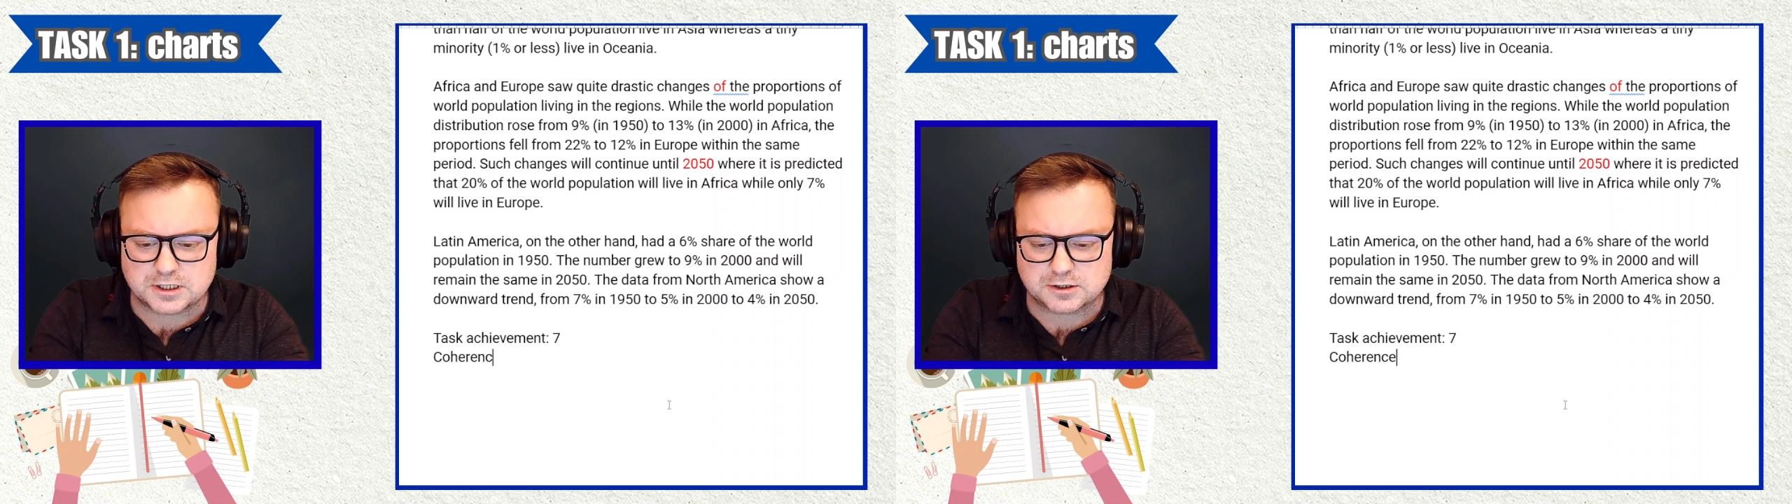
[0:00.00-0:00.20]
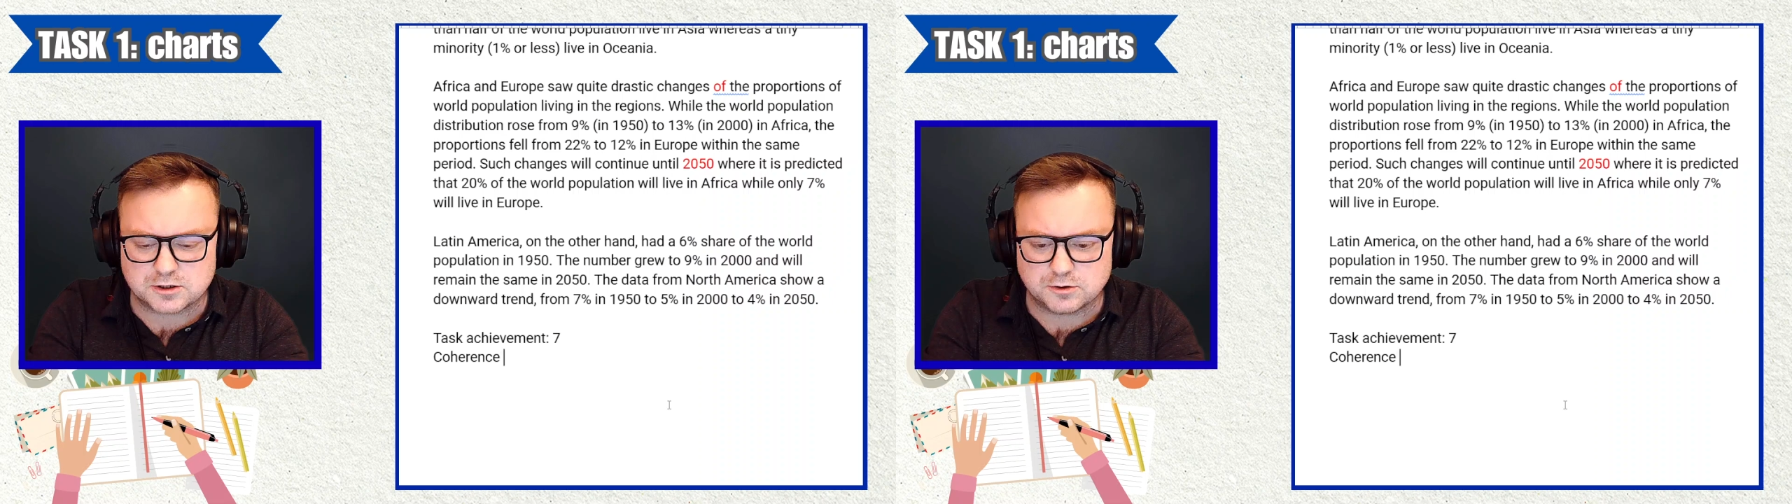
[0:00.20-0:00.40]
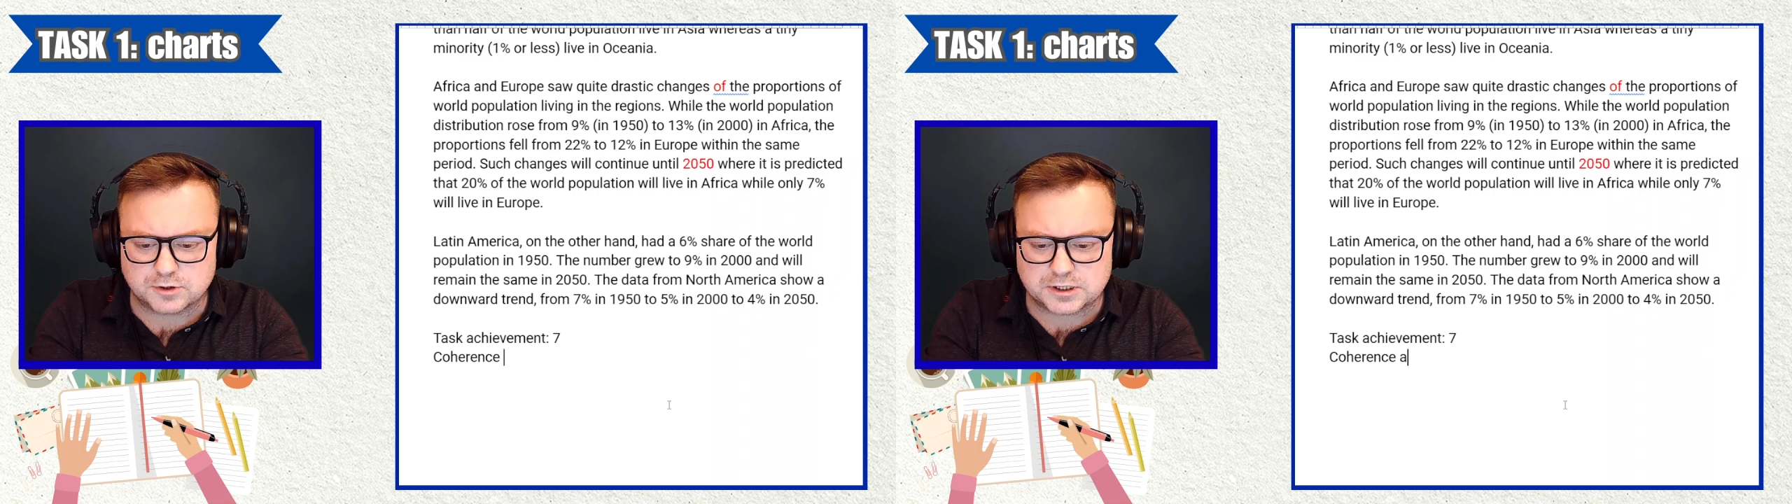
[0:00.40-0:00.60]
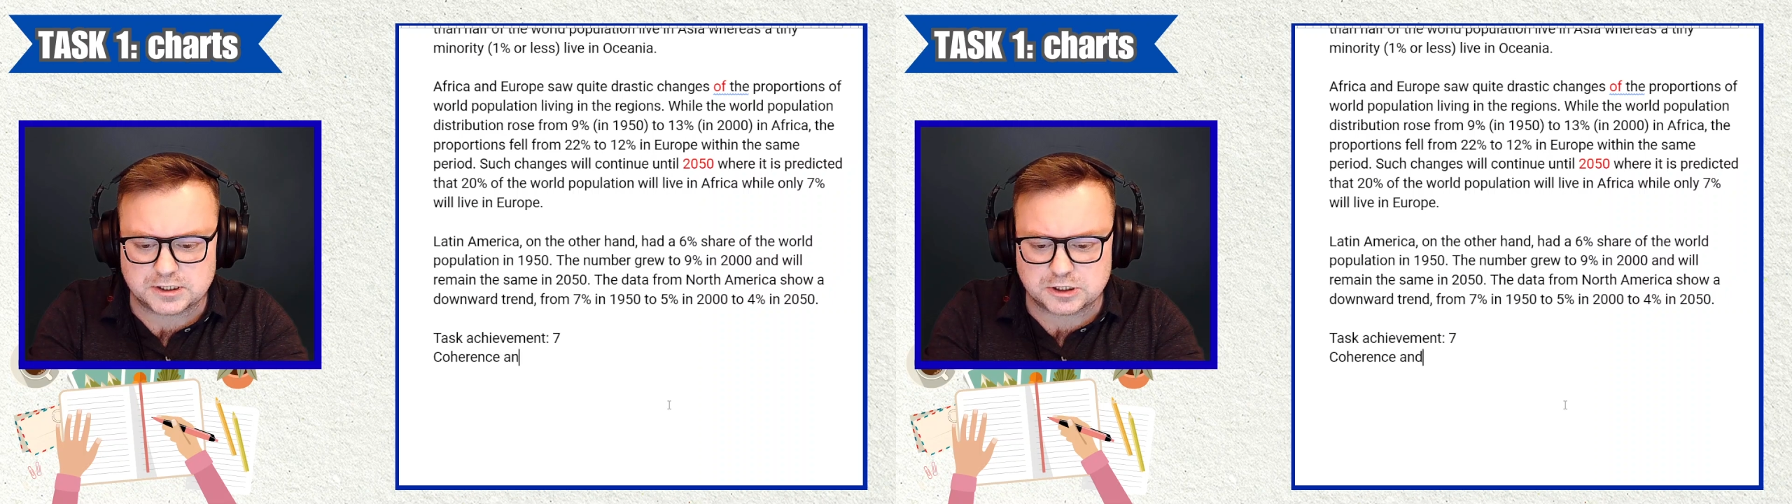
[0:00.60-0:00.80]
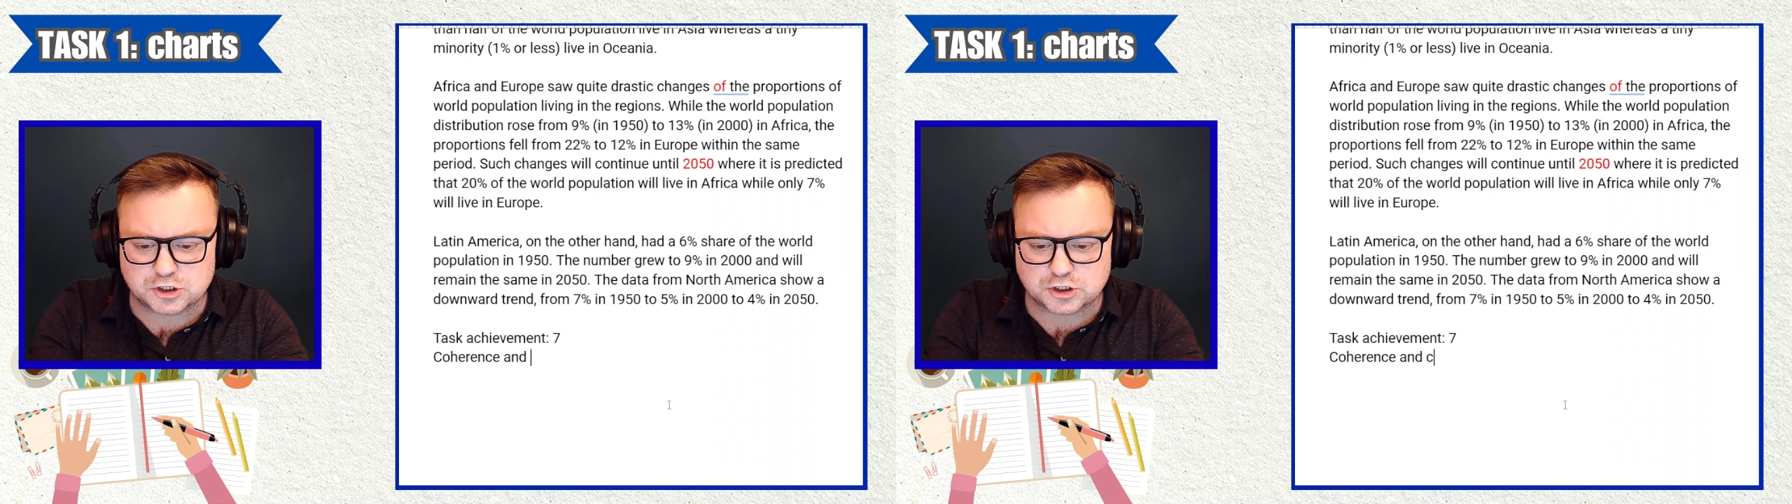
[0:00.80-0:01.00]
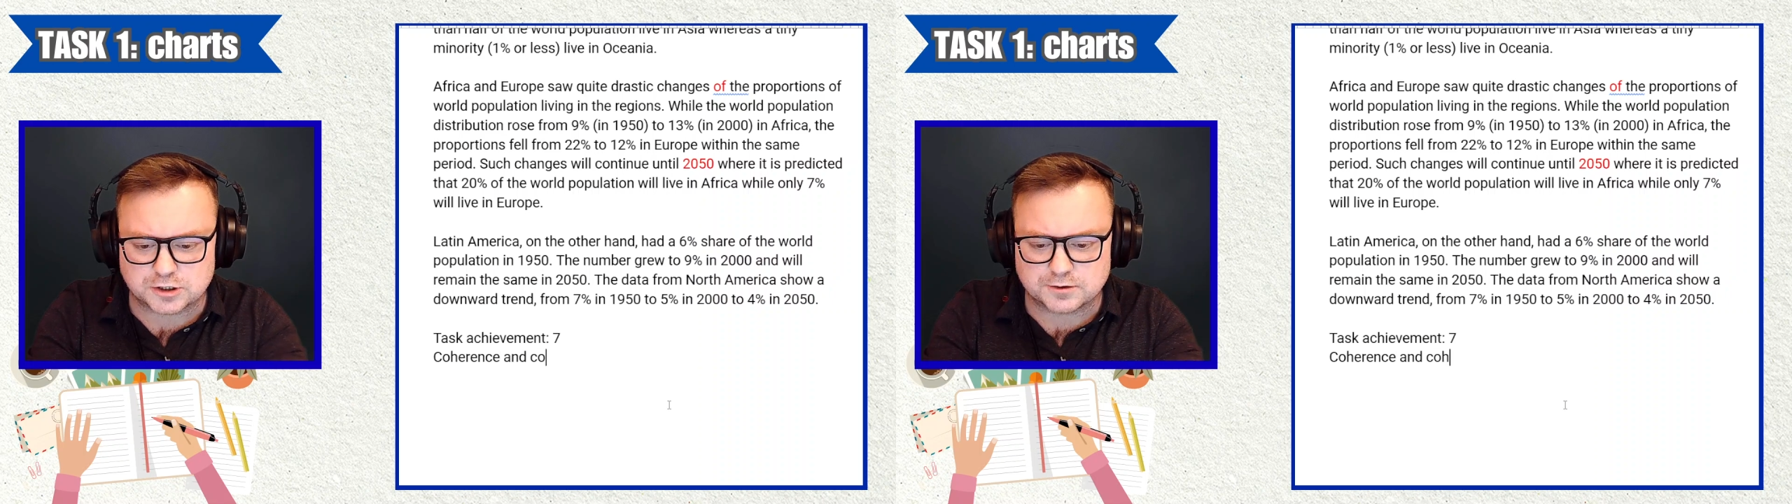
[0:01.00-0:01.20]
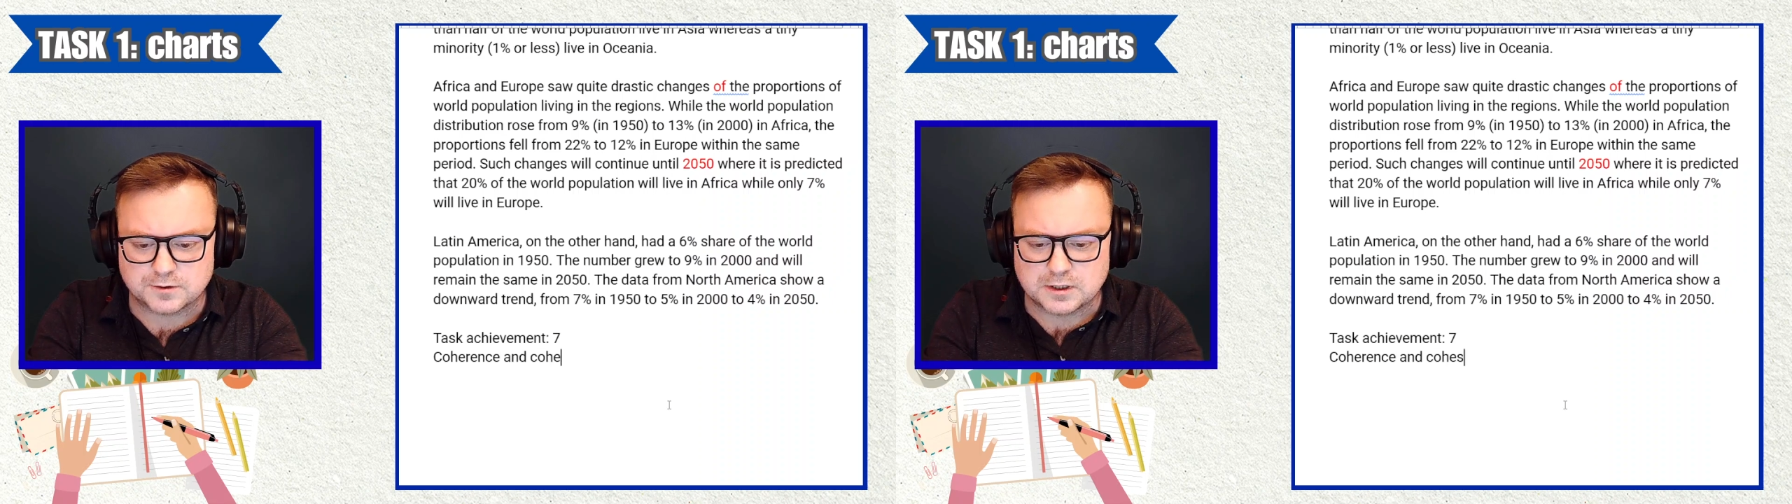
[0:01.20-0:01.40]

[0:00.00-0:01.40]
and cohesion.